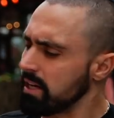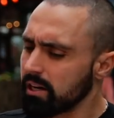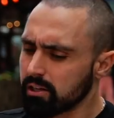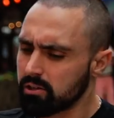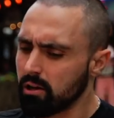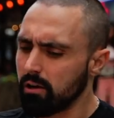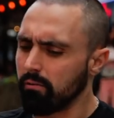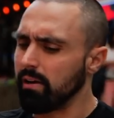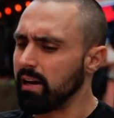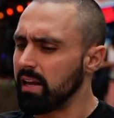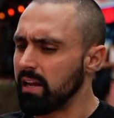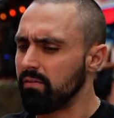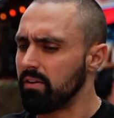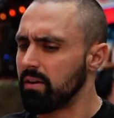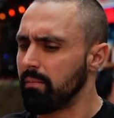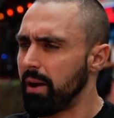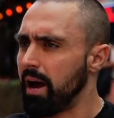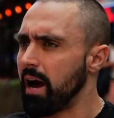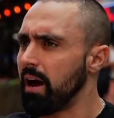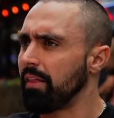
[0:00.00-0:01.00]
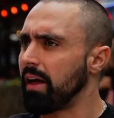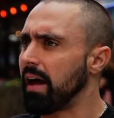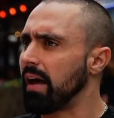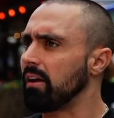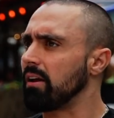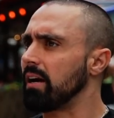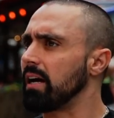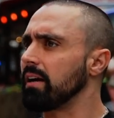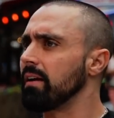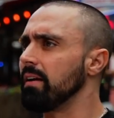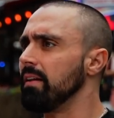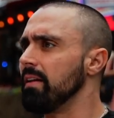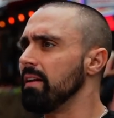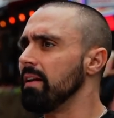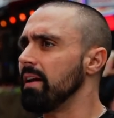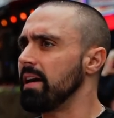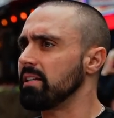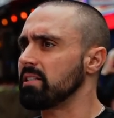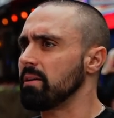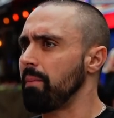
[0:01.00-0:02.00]
And it's not really even about that. Like
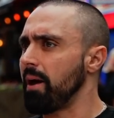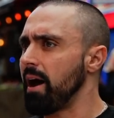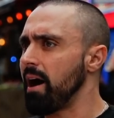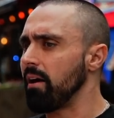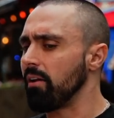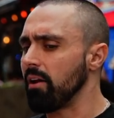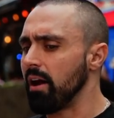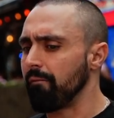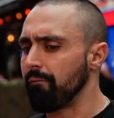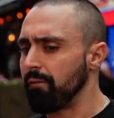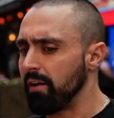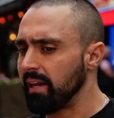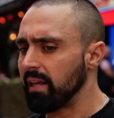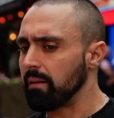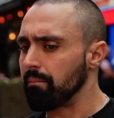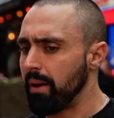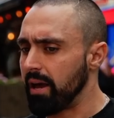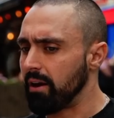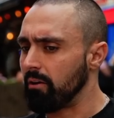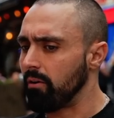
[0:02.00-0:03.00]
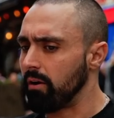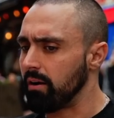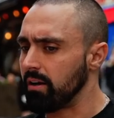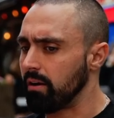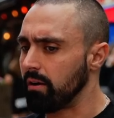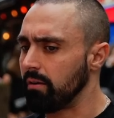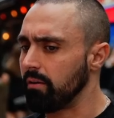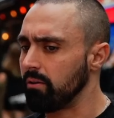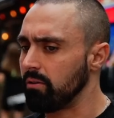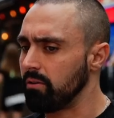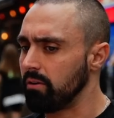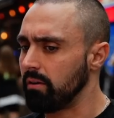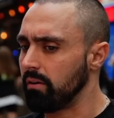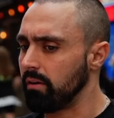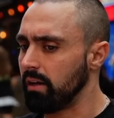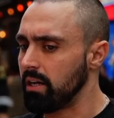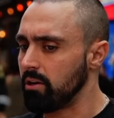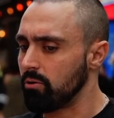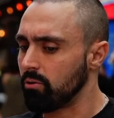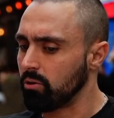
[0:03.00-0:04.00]
it's about like feeling better in your
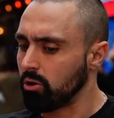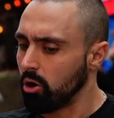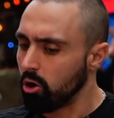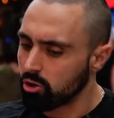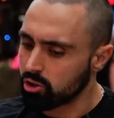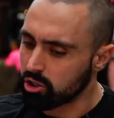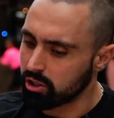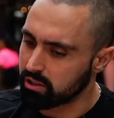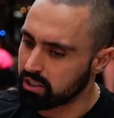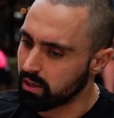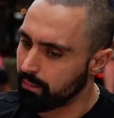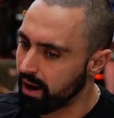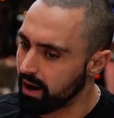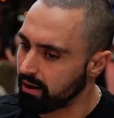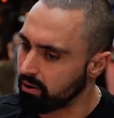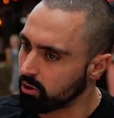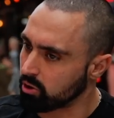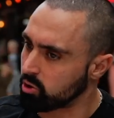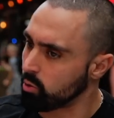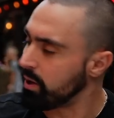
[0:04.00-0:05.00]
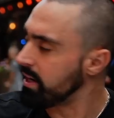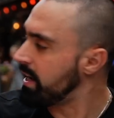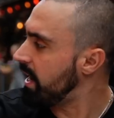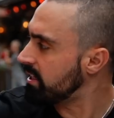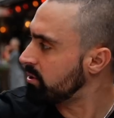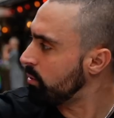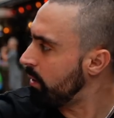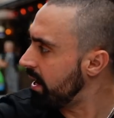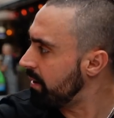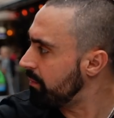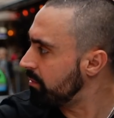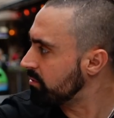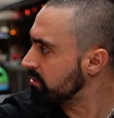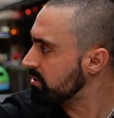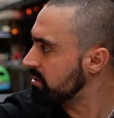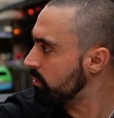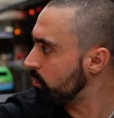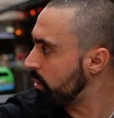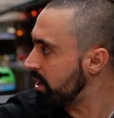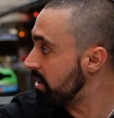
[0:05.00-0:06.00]
in your conscience about not doing that to
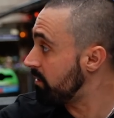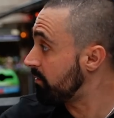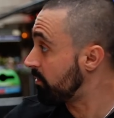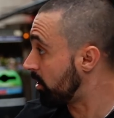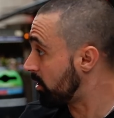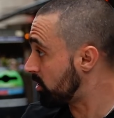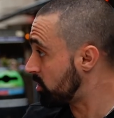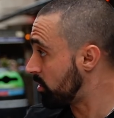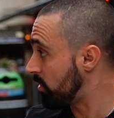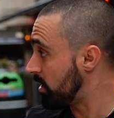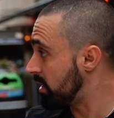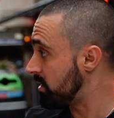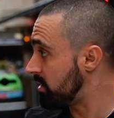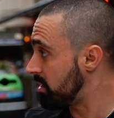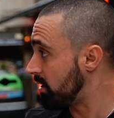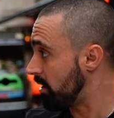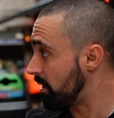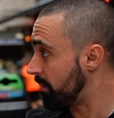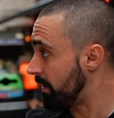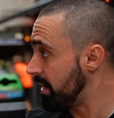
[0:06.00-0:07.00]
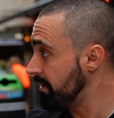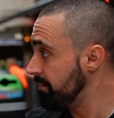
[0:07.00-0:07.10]
animals when you've got a choice. You know what I mean?